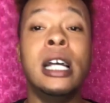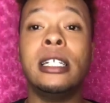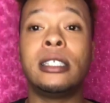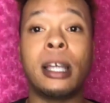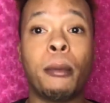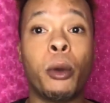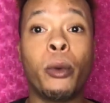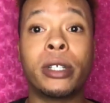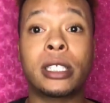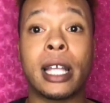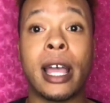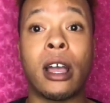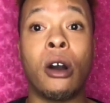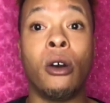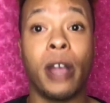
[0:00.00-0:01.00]
Timmy was
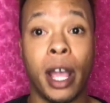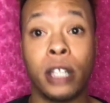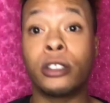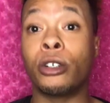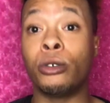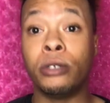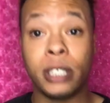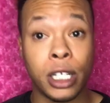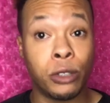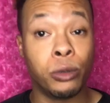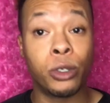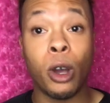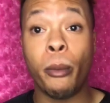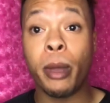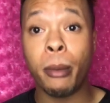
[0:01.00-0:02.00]
like, okay, so you said you was
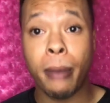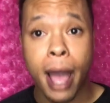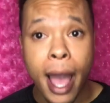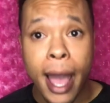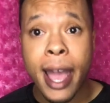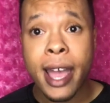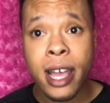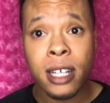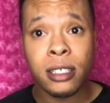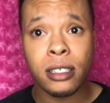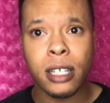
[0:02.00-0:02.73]
gonna beat my ass?